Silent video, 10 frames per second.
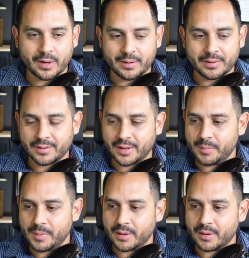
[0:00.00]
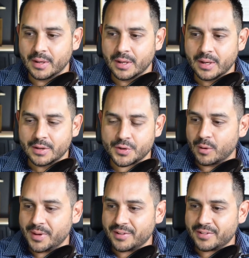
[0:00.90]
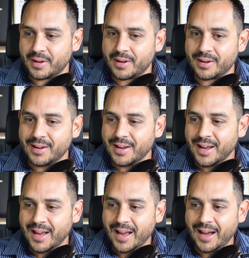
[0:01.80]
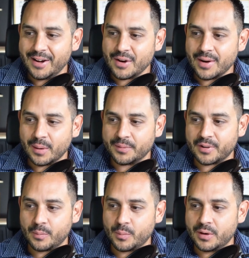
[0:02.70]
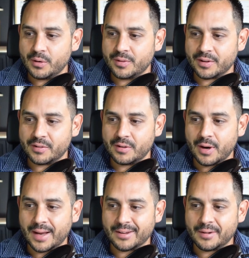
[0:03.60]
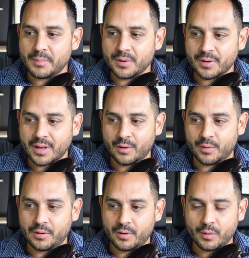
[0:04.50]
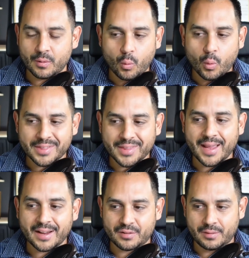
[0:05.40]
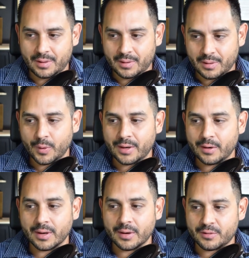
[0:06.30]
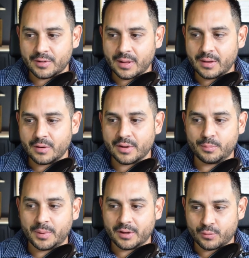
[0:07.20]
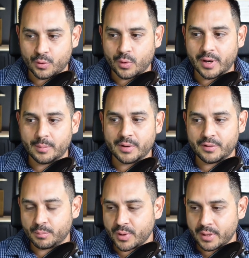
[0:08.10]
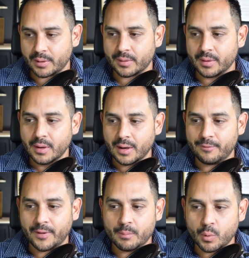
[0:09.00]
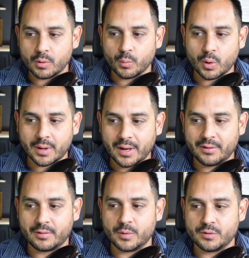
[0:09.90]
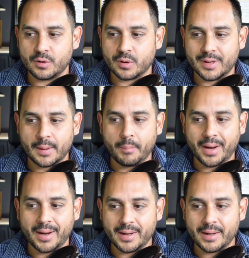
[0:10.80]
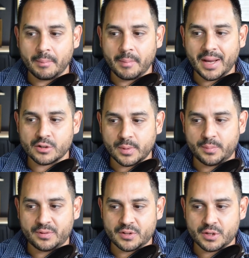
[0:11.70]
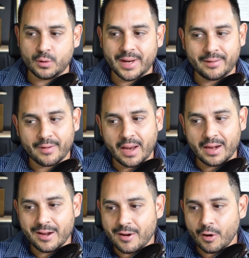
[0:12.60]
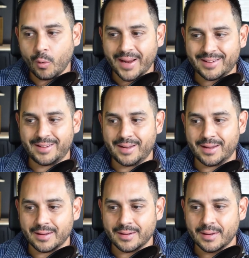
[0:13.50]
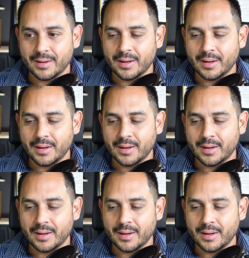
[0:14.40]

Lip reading: we are in the time here. Ruben is saying, how do you help someone who doesn't know how to communicate with you what they actually need when they don't understand the USPS requirements and printing? I find more and more customers who are in the buying management position who have no idea